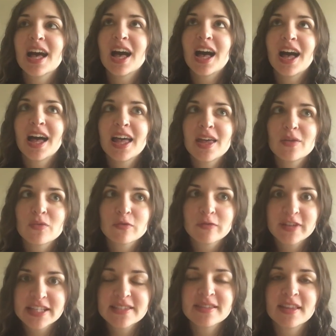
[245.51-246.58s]
I
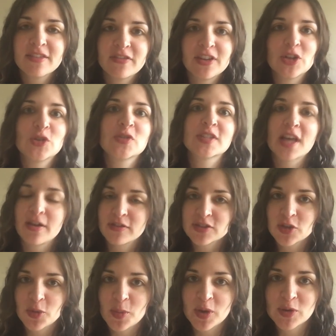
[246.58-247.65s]
recently finished
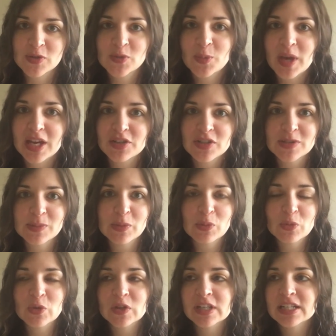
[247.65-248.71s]
Salvage the Bones by
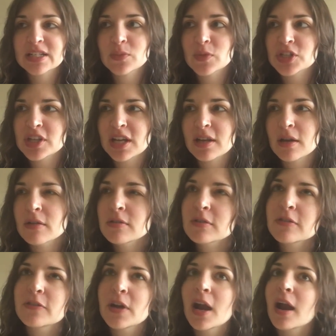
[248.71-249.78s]
Jessamyn Ward, which I'd
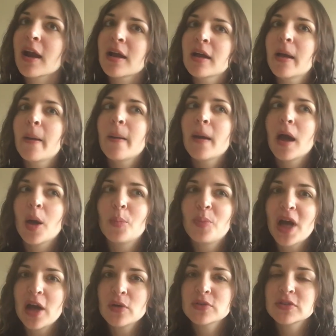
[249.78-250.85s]
owned for
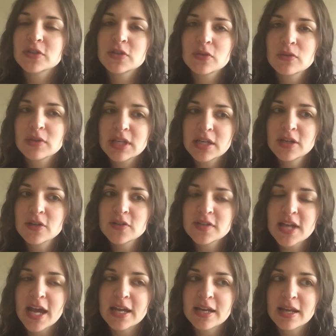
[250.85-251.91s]
about 2 years,
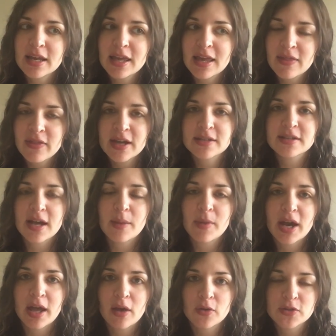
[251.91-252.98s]
and in that time
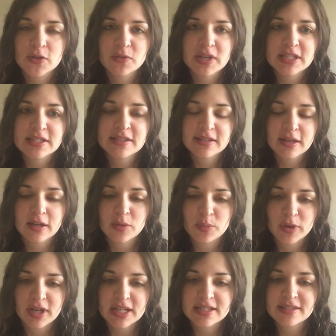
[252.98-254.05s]
I also read Sing
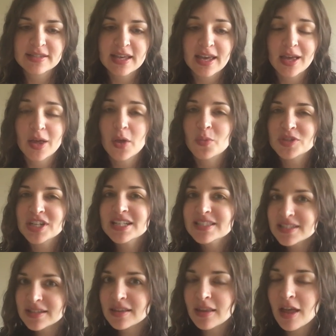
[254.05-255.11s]
Unburied Sing, which I
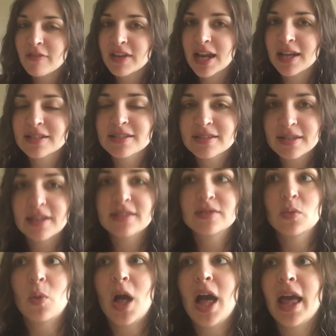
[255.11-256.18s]
didn't love, and I
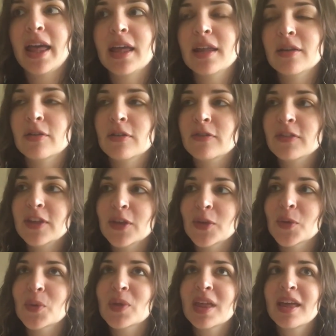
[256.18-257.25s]
discussed why in a
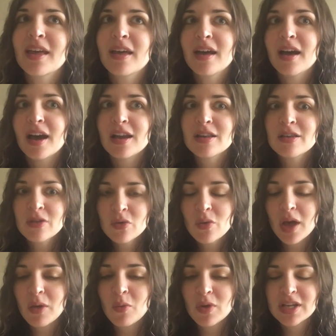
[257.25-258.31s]
review. I knew
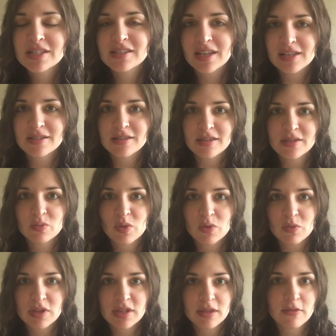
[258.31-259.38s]
I wanted to get to this one
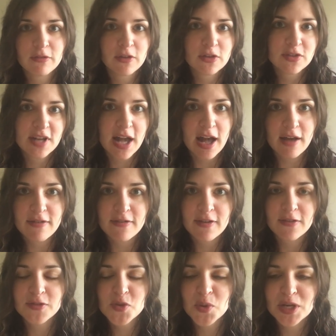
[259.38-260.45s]
within the first half
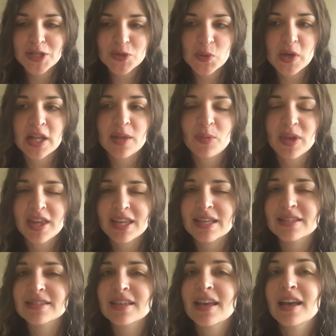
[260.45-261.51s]
of 2020
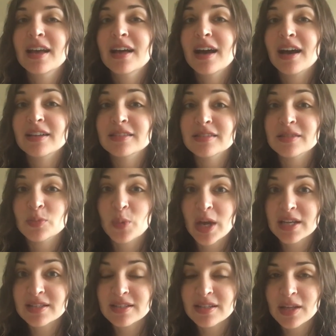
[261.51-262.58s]
because I
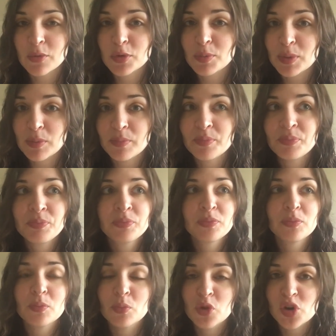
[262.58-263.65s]
suspected it would be
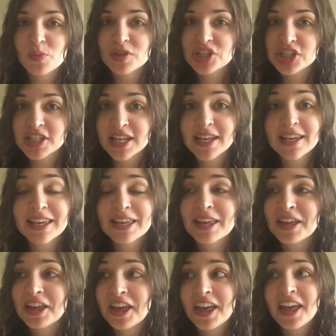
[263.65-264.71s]
more
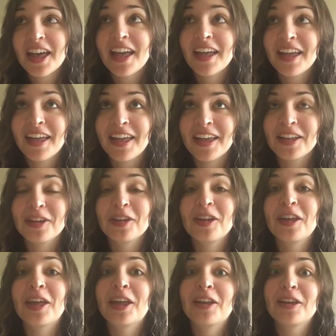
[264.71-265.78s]
mashtick, and
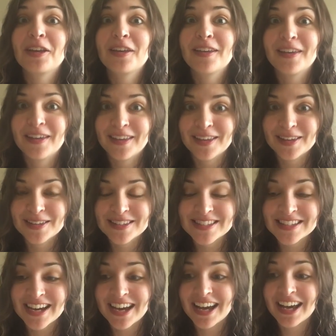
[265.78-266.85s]
it is.
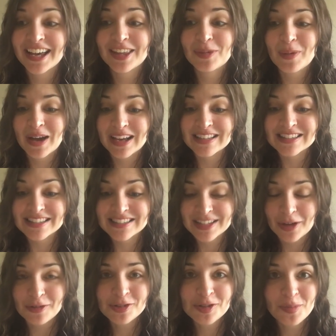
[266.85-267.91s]
You guys,
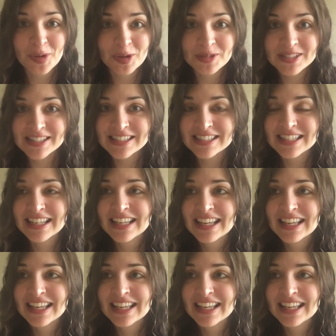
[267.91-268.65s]
Salvage the Bones